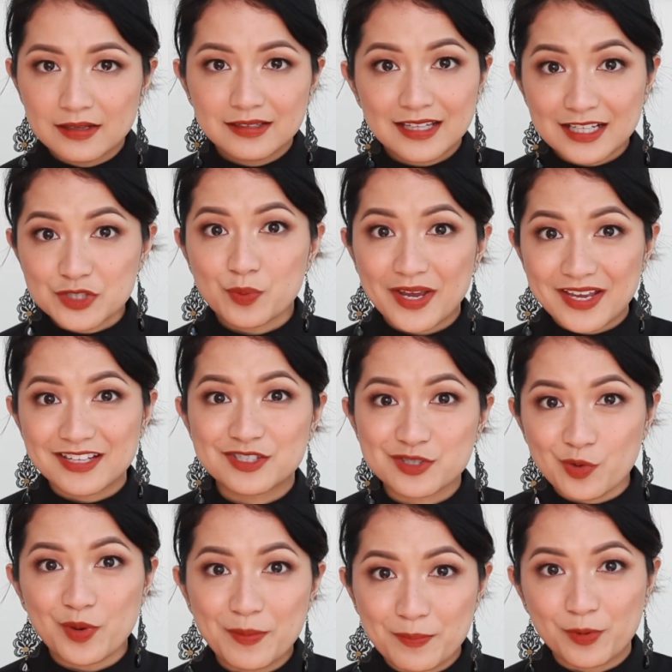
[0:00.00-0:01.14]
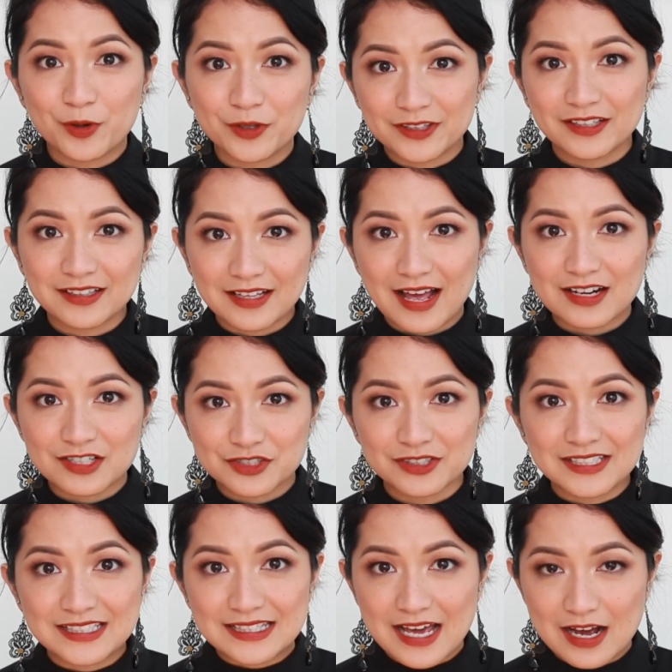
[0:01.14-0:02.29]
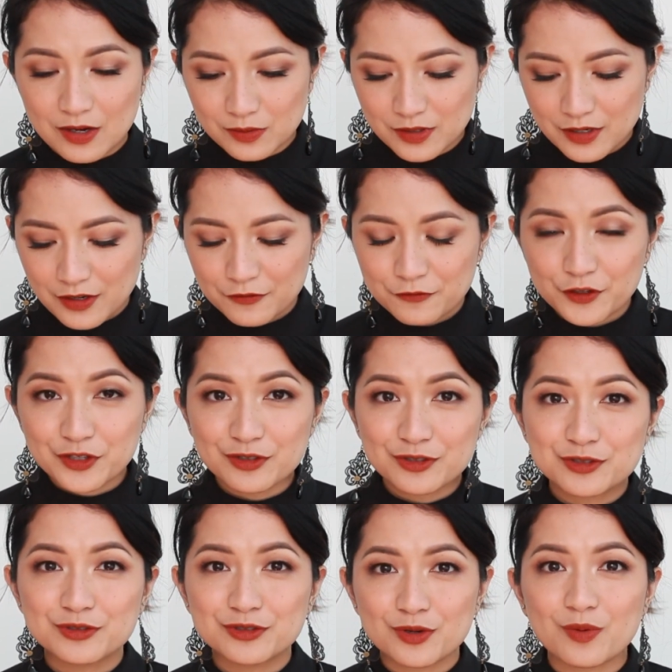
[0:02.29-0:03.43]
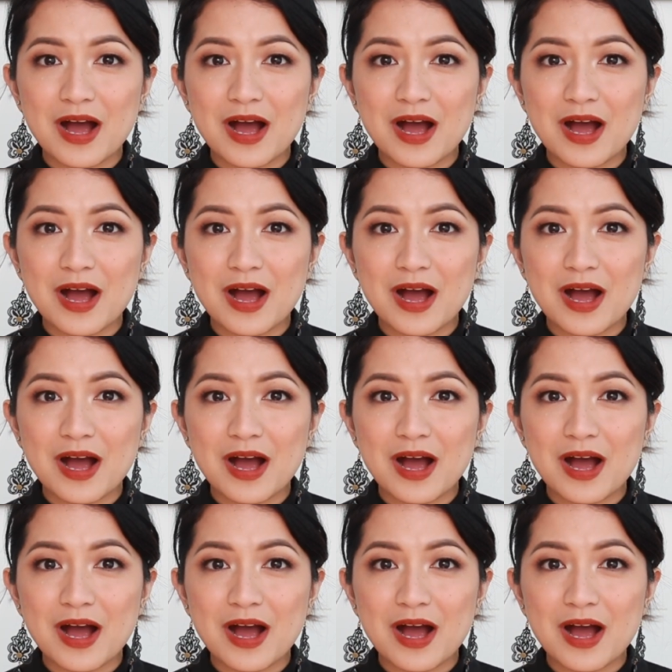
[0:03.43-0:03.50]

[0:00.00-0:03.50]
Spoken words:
that's why it's so important actually now for you to know